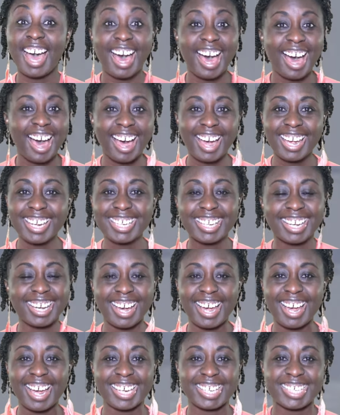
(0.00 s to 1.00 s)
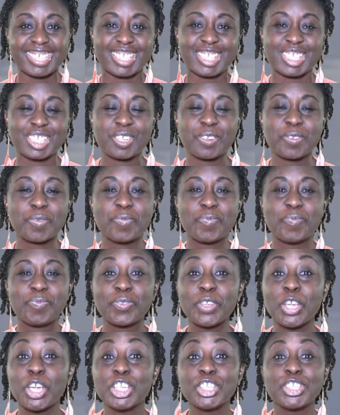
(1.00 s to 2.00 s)
Hi guys!
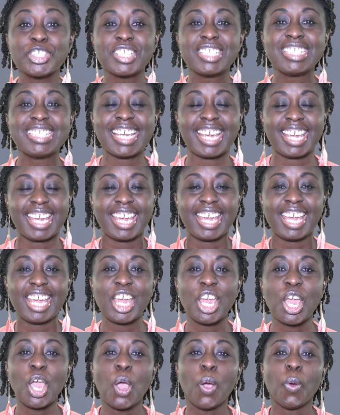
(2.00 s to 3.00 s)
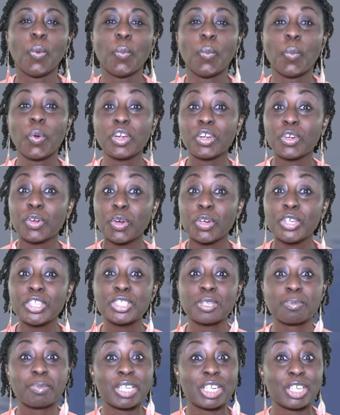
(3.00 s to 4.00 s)
Today we're going
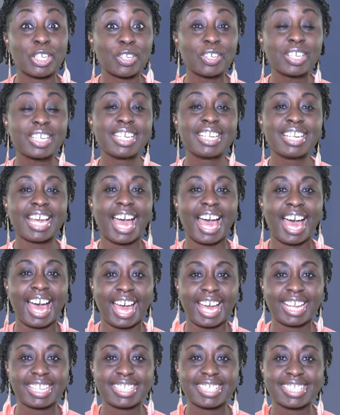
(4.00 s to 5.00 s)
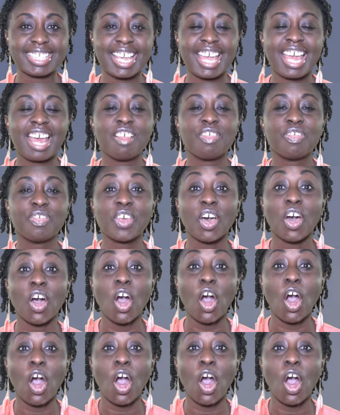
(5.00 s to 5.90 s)
to be looking at the